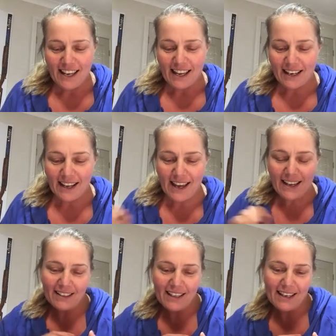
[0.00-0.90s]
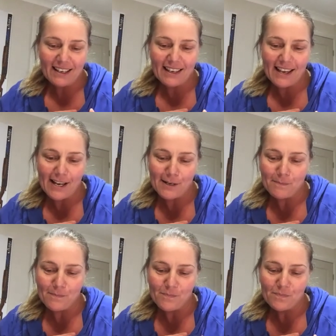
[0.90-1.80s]
It had like
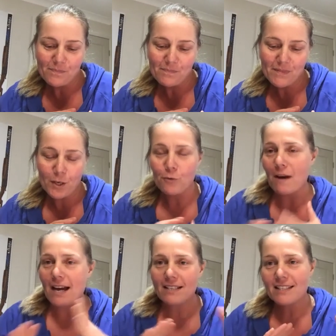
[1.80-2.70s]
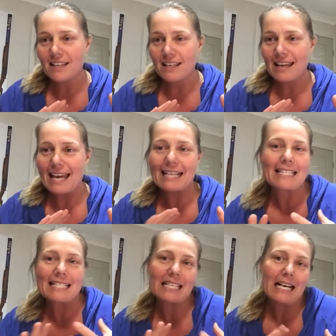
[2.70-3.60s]
um, karate
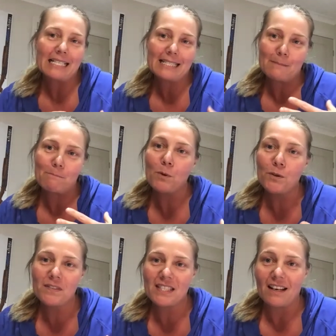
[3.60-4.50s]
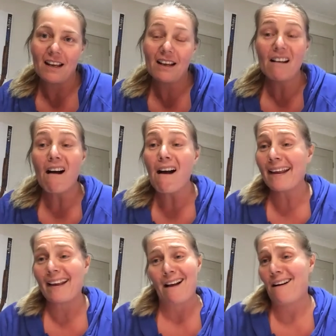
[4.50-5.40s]
exercises and moves in it, and
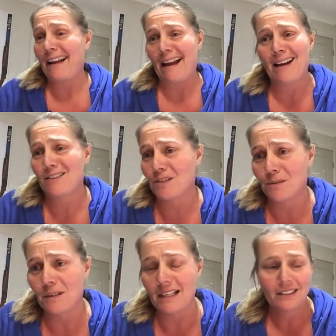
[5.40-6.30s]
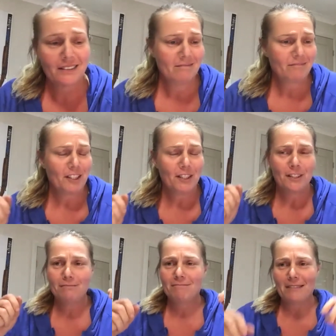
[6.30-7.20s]
I I can't do a you
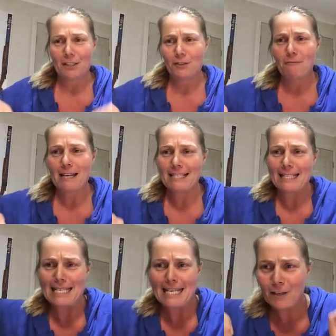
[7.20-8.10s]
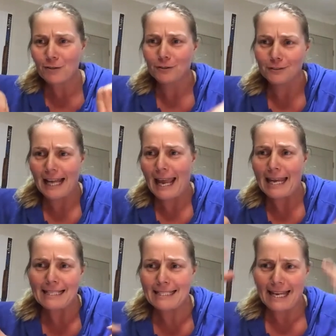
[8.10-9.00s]
know a crazy knuckle
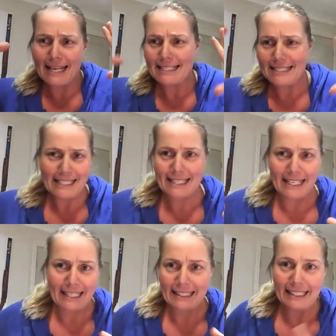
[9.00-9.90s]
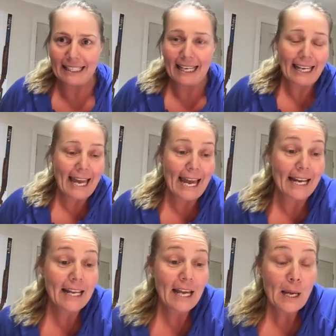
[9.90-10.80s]
handstandy thing that he can,